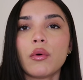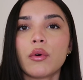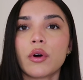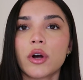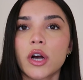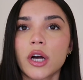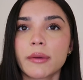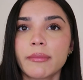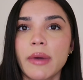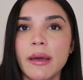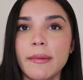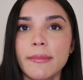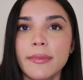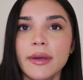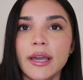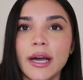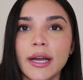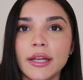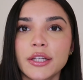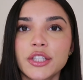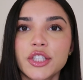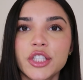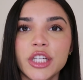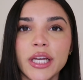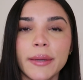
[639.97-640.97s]
or maybe
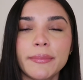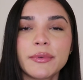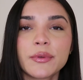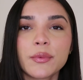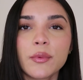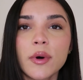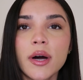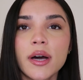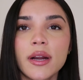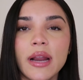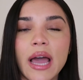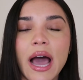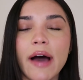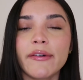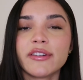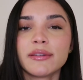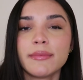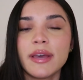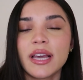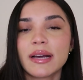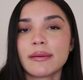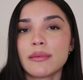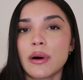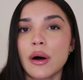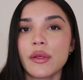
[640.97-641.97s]
I chipped one, I have to
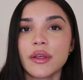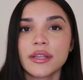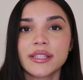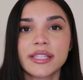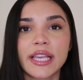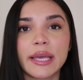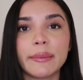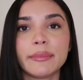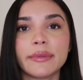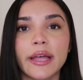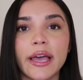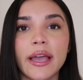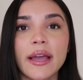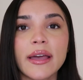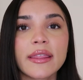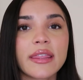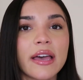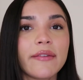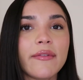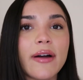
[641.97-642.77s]
make them all the same length.